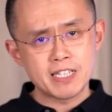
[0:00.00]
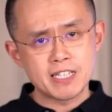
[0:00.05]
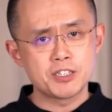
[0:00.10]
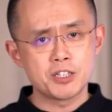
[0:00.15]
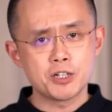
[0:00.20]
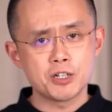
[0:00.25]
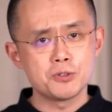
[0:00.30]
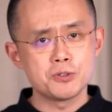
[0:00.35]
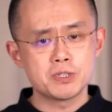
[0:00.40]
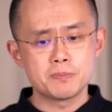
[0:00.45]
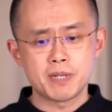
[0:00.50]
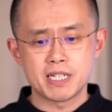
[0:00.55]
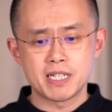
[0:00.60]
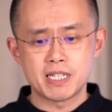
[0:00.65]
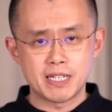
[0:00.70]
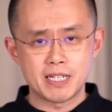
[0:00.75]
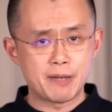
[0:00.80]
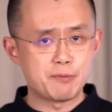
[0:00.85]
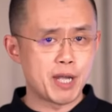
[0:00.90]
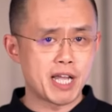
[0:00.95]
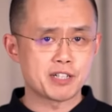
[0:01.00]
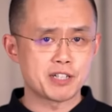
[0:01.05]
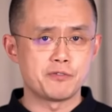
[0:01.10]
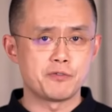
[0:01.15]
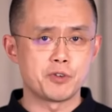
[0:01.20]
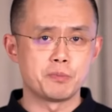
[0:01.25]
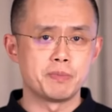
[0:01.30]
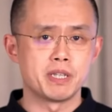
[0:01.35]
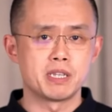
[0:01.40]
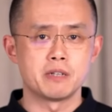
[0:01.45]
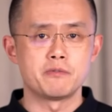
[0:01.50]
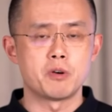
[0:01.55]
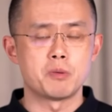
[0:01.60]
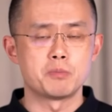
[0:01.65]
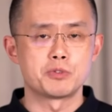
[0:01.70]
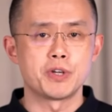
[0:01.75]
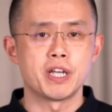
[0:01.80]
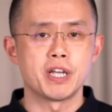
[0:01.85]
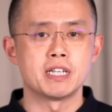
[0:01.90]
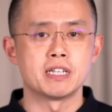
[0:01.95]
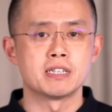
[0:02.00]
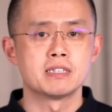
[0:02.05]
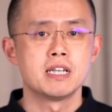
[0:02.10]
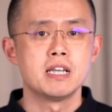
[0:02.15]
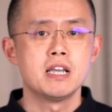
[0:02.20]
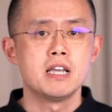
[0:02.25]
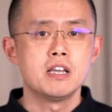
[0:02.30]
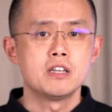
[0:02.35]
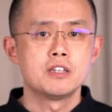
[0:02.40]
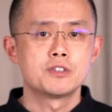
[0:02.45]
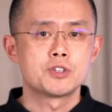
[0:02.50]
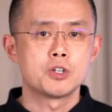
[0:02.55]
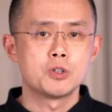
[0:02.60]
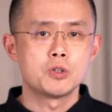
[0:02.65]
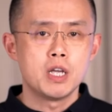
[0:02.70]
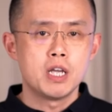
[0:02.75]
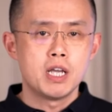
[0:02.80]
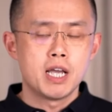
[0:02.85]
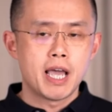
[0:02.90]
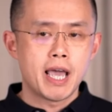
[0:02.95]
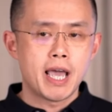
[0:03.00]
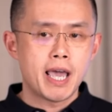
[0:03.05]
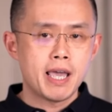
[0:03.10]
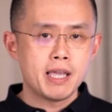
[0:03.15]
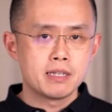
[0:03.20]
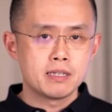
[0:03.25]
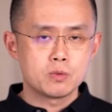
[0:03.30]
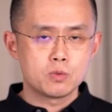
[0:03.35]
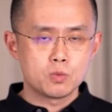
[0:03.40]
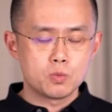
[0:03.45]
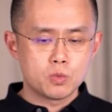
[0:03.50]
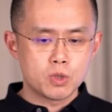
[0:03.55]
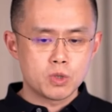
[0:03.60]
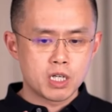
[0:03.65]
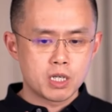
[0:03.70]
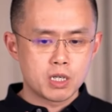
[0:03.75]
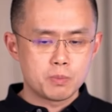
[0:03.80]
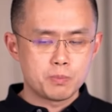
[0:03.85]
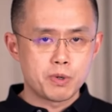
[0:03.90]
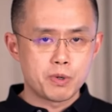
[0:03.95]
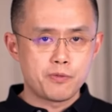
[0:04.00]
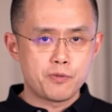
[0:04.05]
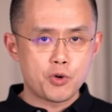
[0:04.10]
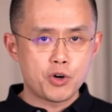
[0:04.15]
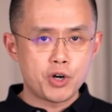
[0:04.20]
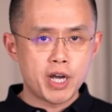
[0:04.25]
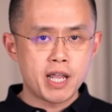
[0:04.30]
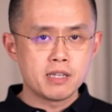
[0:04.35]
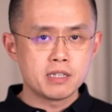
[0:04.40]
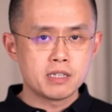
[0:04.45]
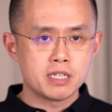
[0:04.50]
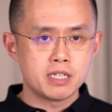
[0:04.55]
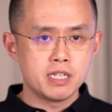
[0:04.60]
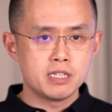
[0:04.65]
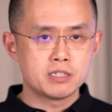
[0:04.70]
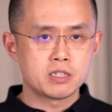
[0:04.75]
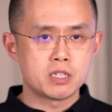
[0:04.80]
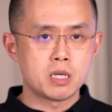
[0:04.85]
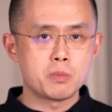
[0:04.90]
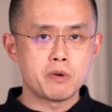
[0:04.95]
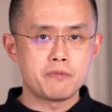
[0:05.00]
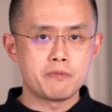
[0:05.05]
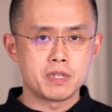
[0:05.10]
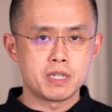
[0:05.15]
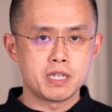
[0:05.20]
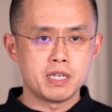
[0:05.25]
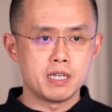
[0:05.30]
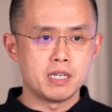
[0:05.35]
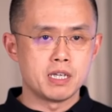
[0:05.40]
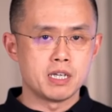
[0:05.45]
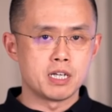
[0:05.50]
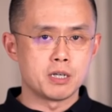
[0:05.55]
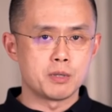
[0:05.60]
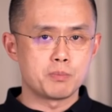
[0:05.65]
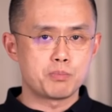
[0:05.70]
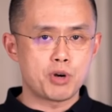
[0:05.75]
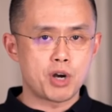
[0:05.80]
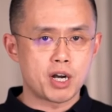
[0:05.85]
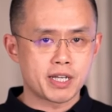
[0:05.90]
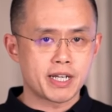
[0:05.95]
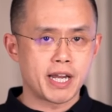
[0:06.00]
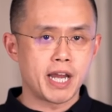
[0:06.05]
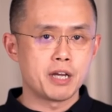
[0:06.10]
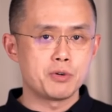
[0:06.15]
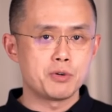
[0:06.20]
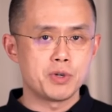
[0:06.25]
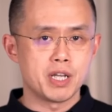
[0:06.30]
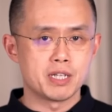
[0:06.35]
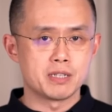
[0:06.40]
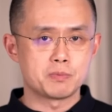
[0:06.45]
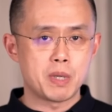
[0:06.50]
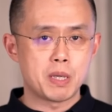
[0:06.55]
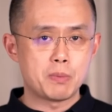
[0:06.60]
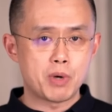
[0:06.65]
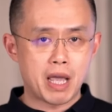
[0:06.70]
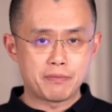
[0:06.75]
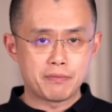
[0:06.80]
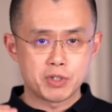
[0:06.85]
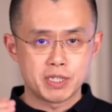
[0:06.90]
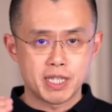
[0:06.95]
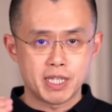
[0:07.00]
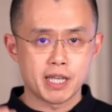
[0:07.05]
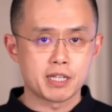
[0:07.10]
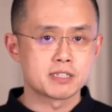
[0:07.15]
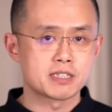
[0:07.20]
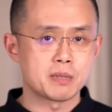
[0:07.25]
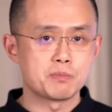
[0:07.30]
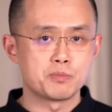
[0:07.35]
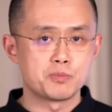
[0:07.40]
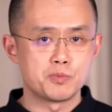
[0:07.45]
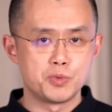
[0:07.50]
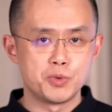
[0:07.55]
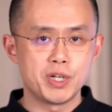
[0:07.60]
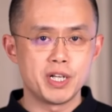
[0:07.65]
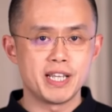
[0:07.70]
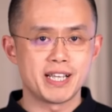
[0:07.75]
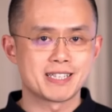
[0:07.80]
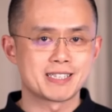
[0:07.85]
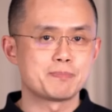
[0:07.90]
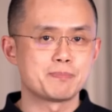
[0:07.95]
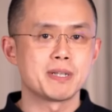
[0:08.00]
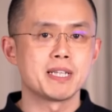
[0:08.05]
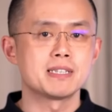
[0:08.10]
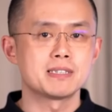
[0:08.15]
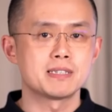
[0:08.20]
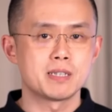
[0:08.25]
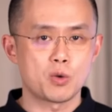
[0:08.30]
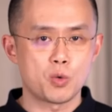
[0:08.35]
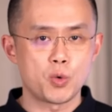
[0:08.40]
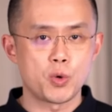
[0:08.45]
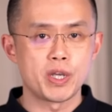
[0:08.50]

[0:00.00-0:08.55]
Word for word: they still lose money, we actually forbid them from trading. So, and uh, before entering some of the uh, product areas, people have to take some really explicit